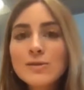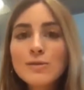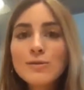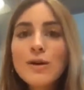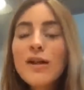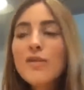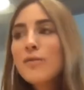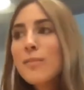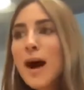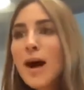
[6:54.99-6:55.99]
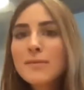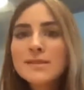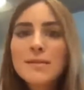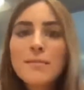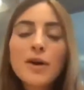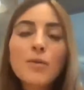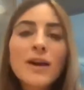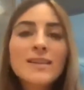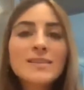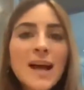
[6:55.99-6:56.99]
who the mom is in a better
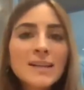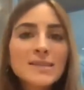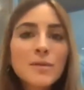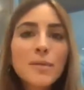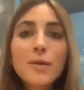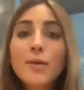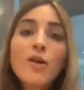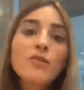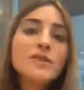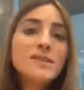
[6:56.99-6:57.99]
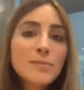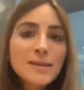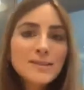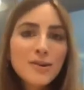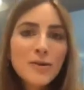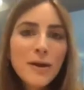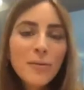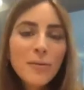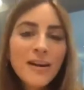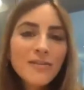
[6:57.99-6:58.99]
weight, the dad's in a better weight, all the siblings are in a better
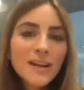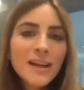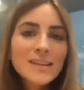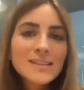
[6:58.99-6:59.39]
weight. I realized,